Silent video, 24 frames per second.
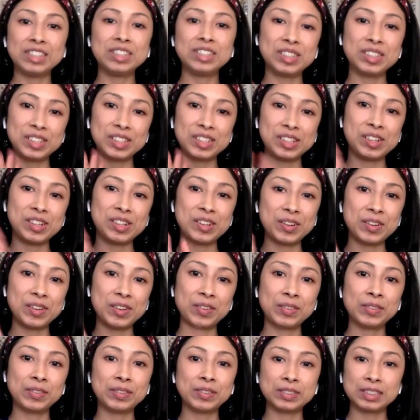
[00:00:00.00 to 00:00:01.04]
you
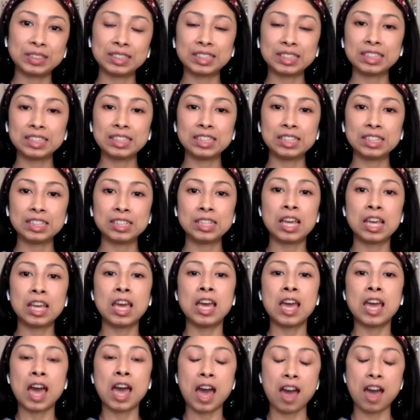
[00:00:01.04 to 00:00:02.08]
too. It's good to
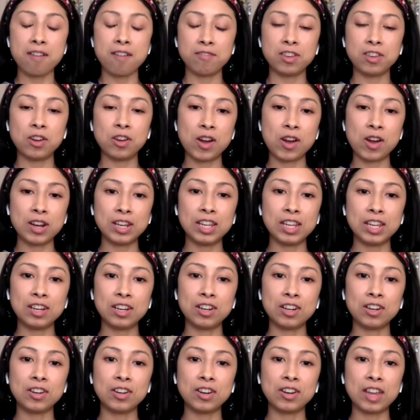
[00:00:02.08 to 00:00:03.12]
have you on
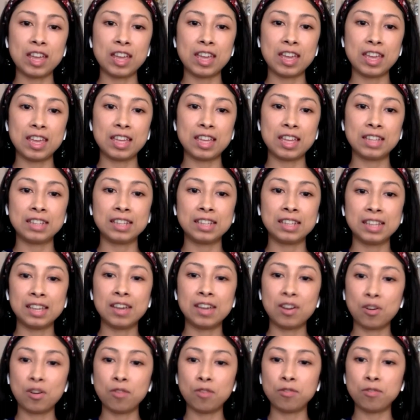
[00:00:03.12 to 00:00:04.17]
here, and
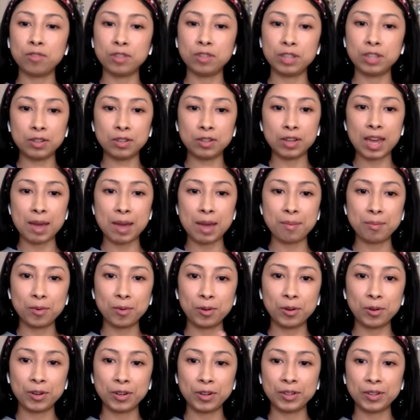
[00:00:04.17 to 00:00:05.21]
hopefully you get
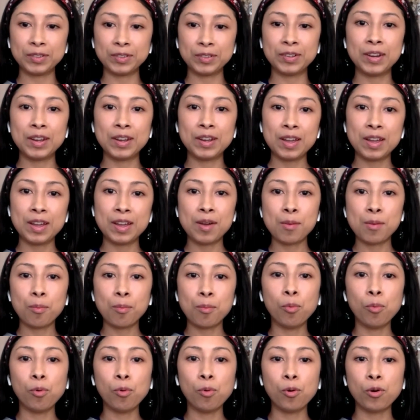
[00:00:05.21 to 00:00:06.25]
more
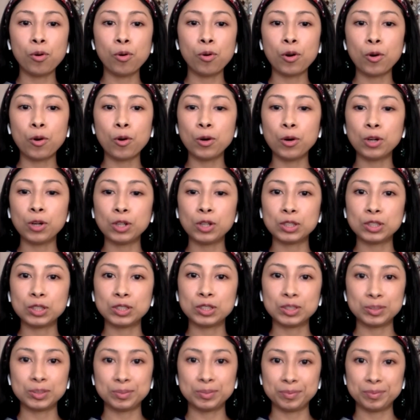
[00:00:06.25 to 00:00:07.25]
more orders